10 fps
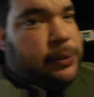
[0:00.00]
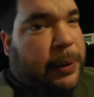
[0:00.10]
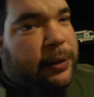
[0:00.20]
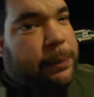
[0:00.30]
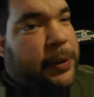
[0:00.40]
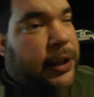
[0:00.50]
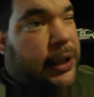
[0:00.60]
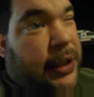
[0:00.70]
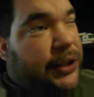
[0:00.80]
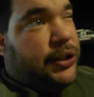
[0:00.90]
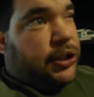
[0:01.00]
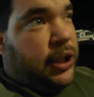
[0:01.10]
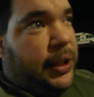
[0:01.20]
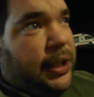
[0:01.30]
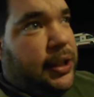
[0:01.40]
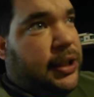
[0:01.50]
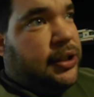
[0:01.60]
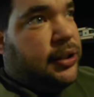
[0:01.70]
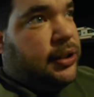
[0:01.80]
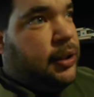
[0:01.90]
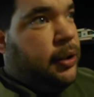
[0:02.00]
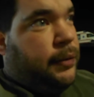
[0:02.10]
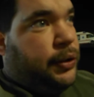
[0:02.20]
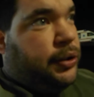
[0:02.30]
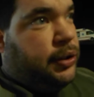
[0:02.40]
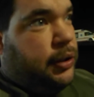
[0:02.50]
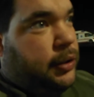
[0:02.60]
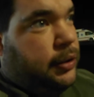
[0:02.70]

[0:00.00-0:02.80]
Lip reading: mountain bike. Needs a chain, needs a service.